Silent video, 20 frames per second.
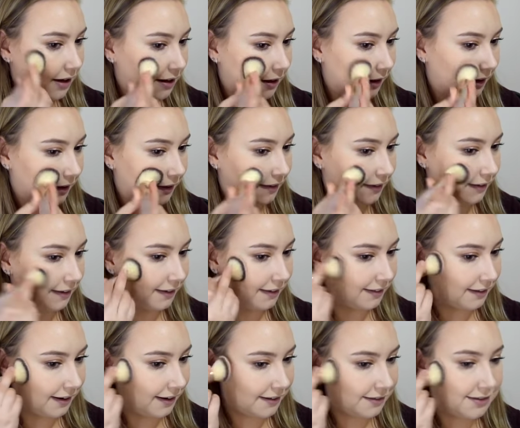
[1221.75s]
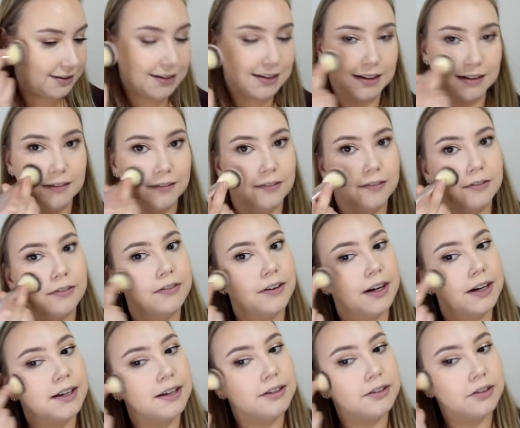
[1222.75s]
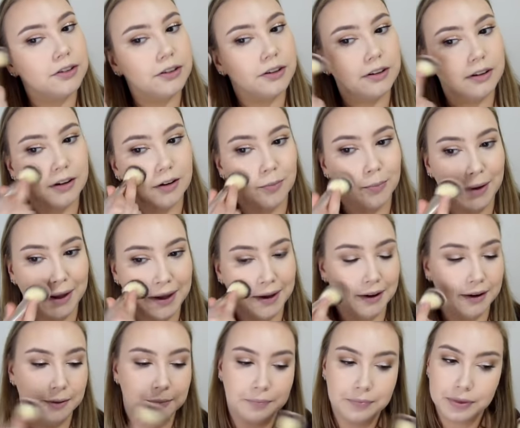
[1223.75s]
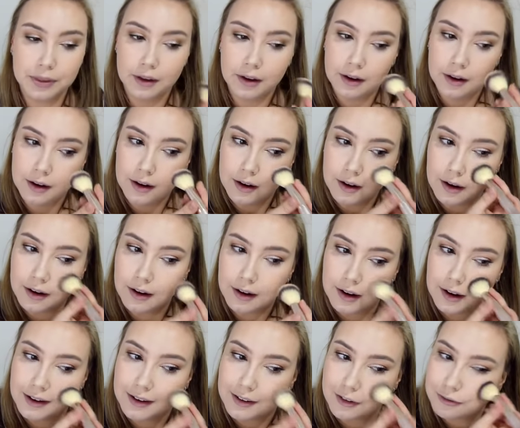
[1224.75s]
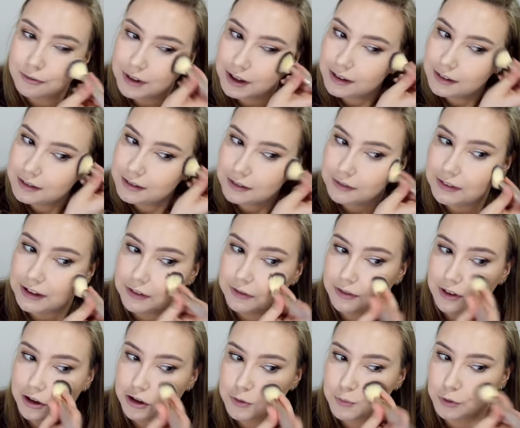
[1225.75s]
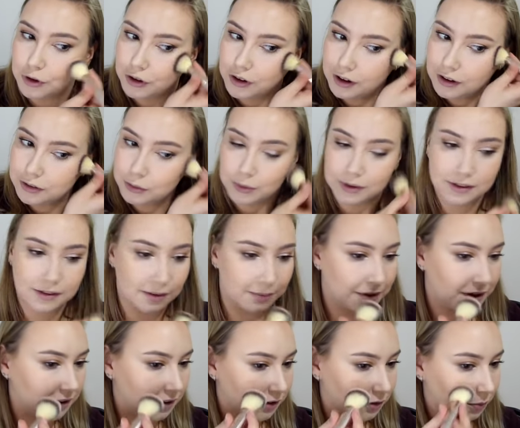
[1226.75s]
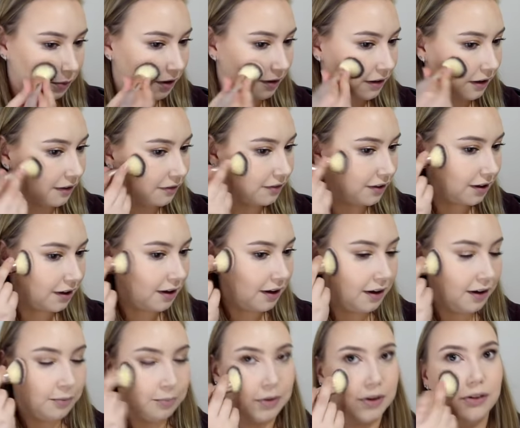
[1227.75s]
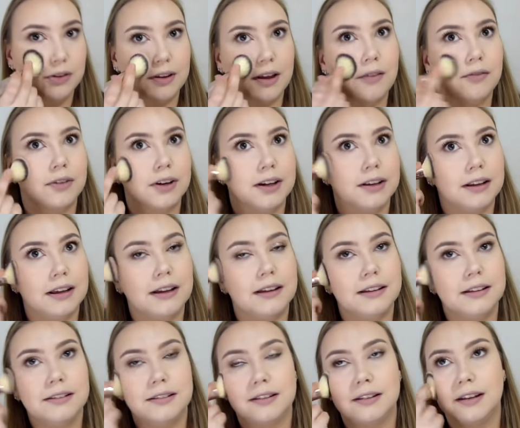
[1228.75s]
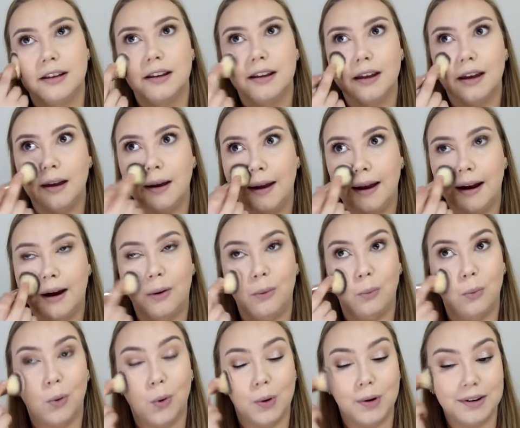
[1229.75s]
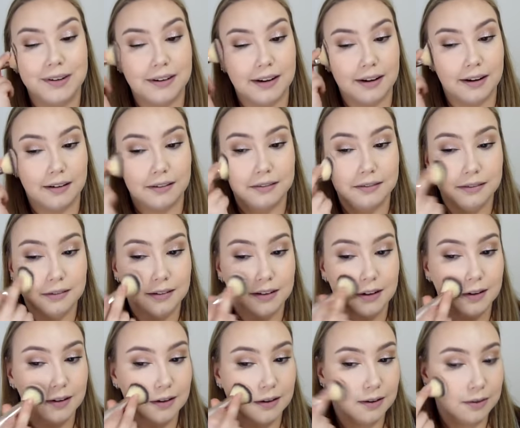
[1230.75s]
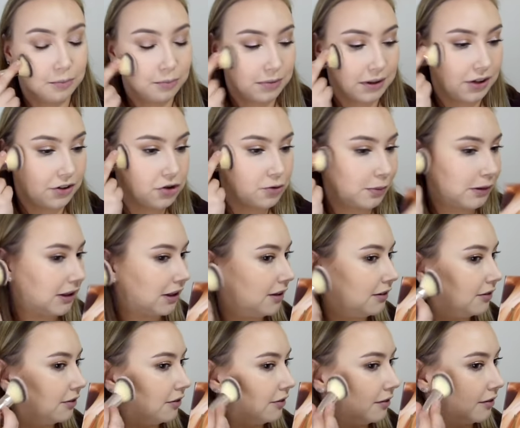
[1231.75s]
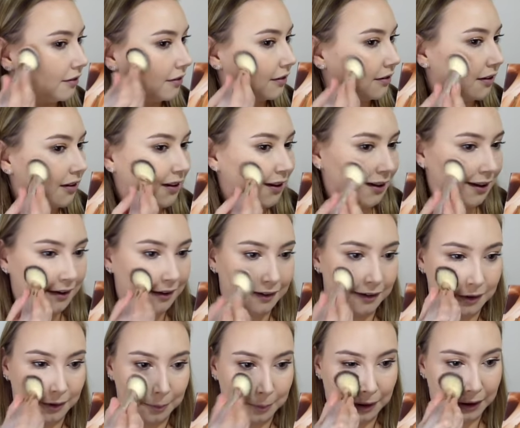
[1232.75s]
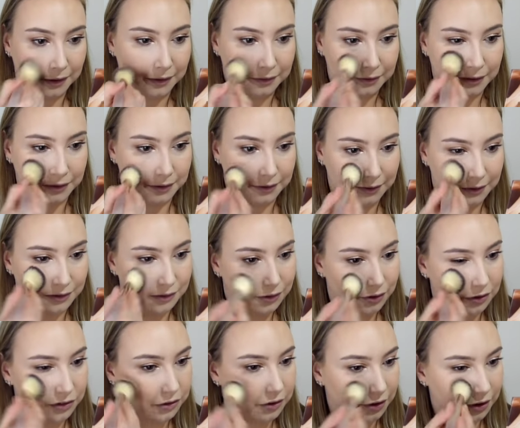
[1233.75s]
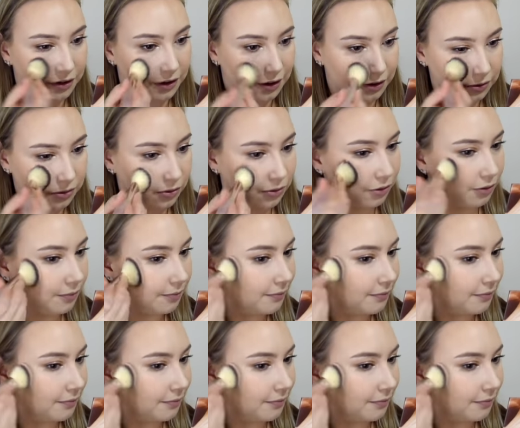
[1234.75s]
And it's funny to compare a relatively fresh product with something that's well loved, because I realise how worn down Blush Please looks in comparison to So Natural.